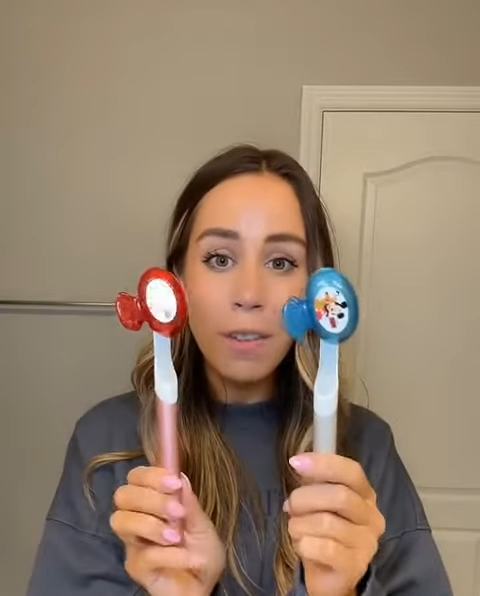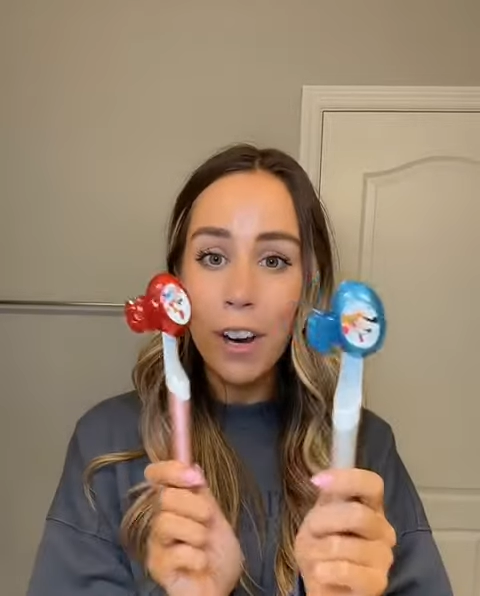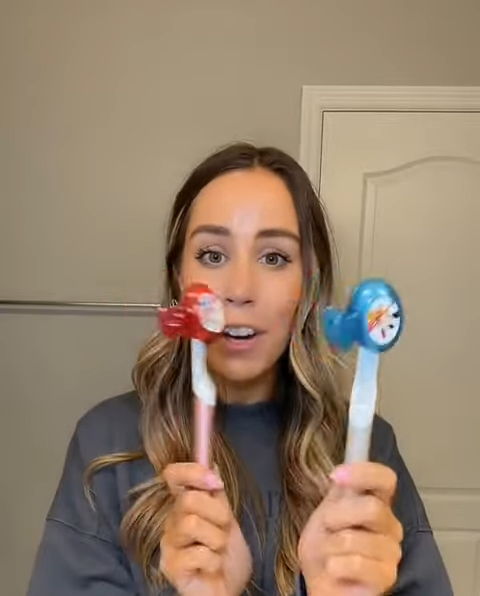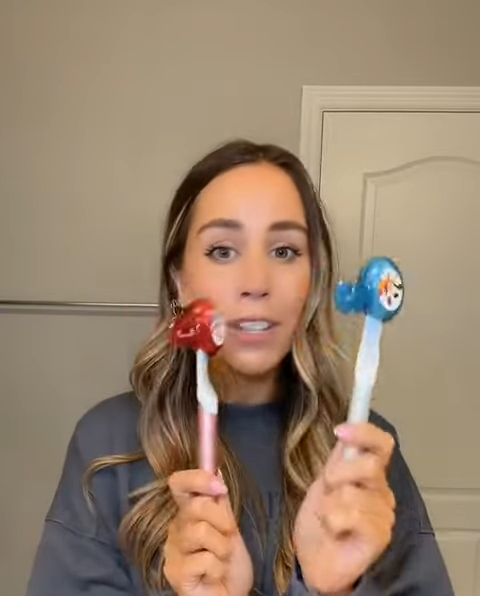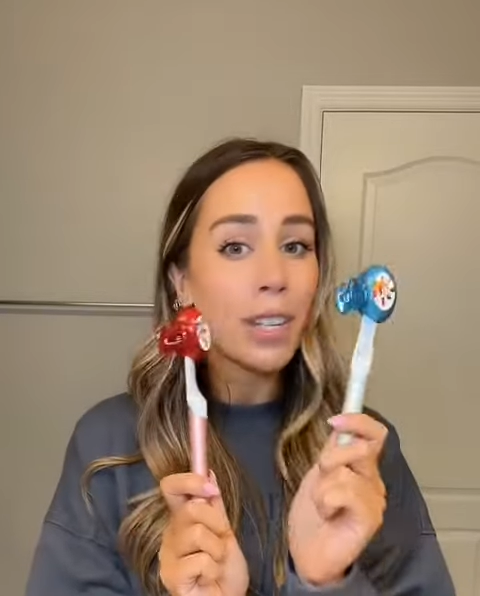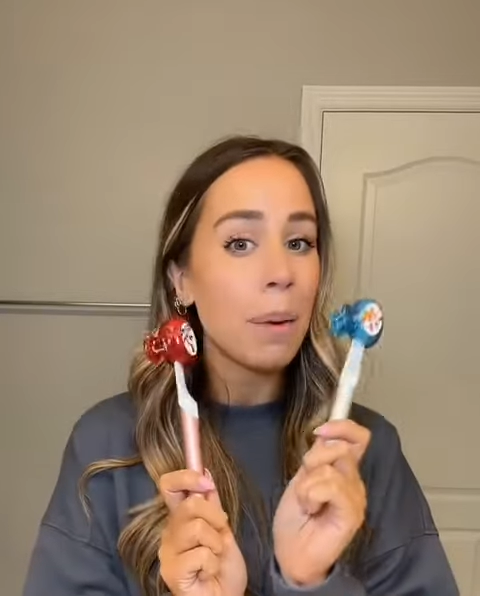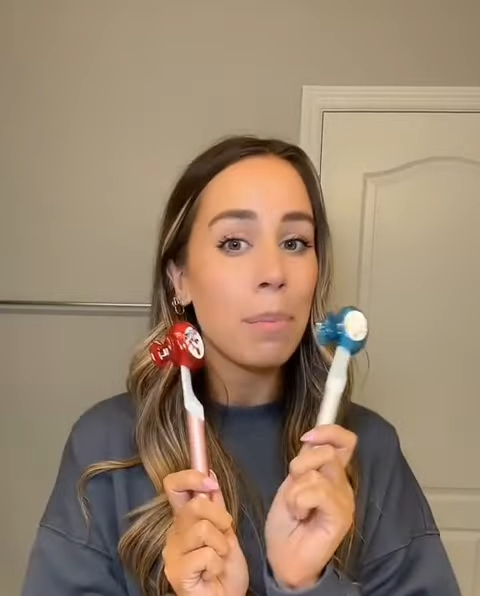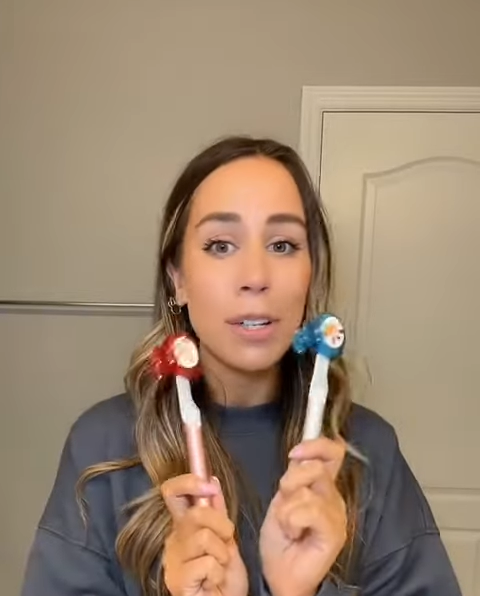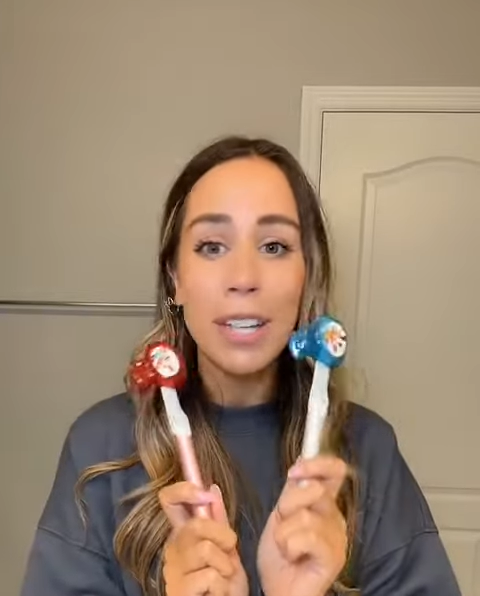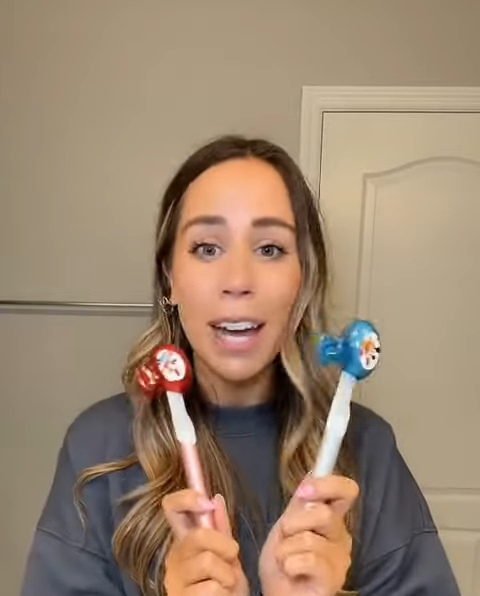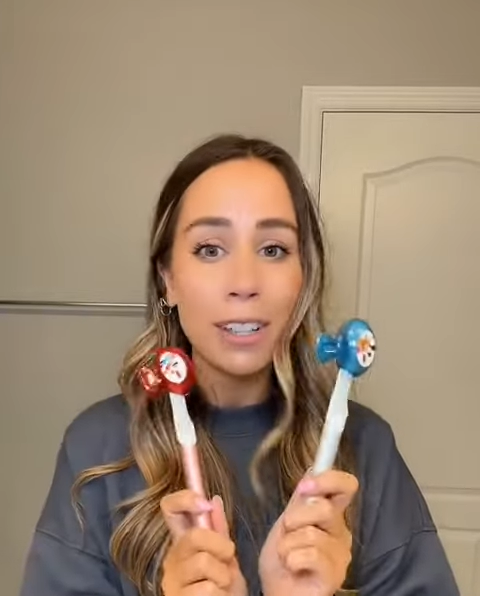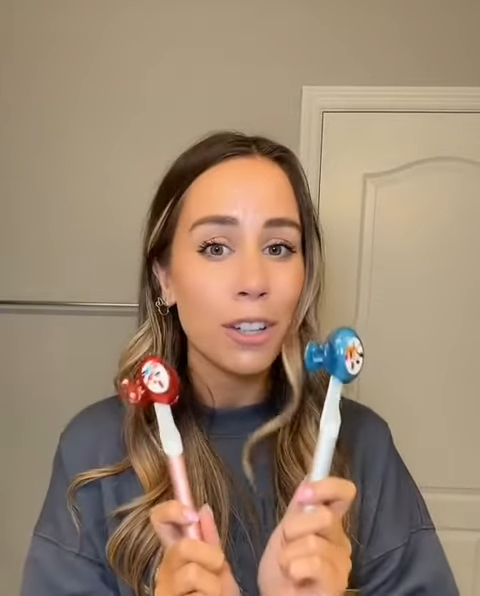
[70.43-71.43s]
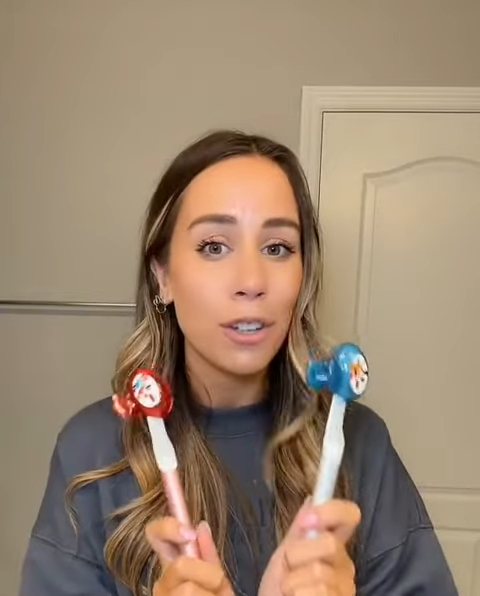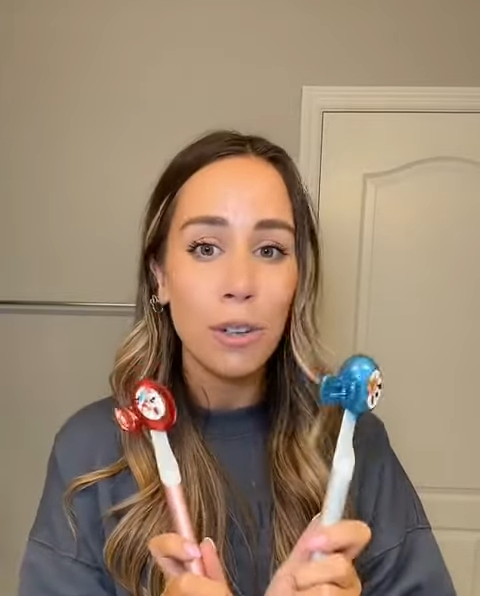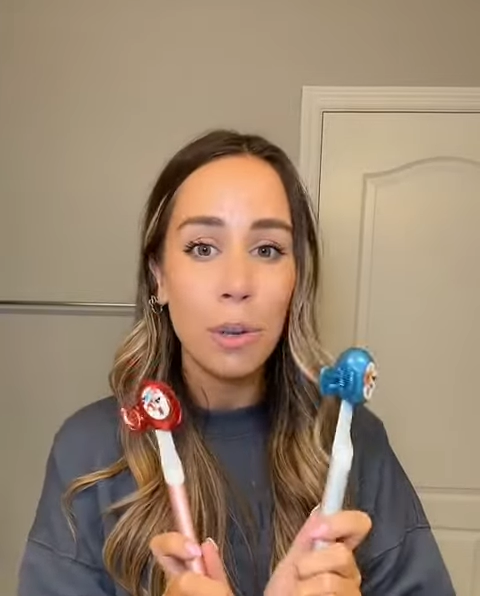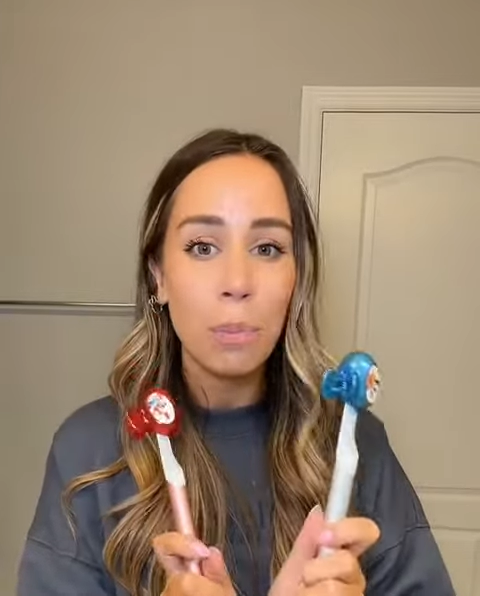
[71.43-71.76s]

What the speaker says: and protect your toothbrush,